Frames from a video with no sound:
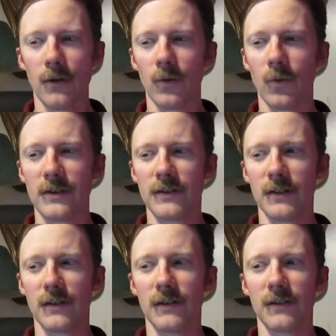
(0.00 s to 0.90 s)
which
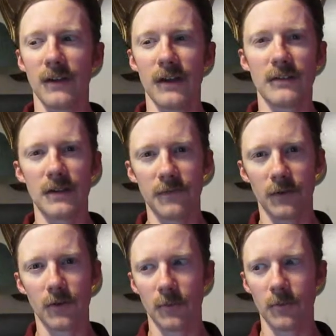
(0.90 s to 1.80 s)
is a
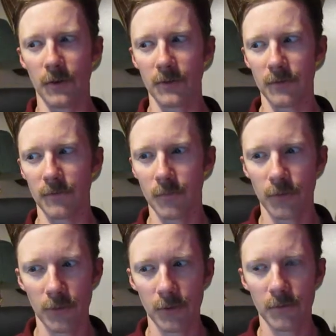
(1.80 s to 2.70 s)
difficult burden of
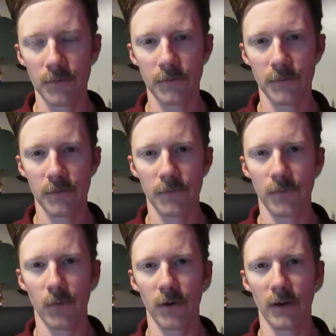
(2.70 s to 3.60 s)
proof
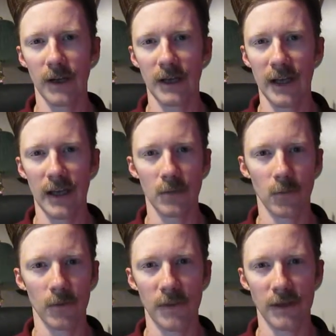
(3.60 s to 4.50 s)
for an
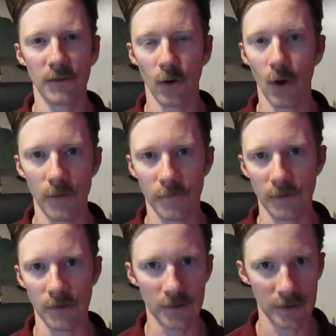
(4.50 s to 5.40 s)
animal that is
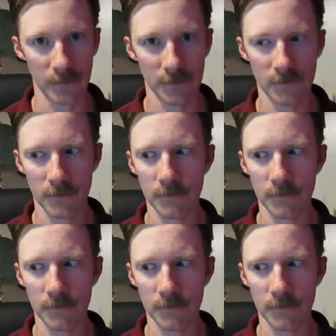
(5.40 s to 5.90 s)
often glimpsed.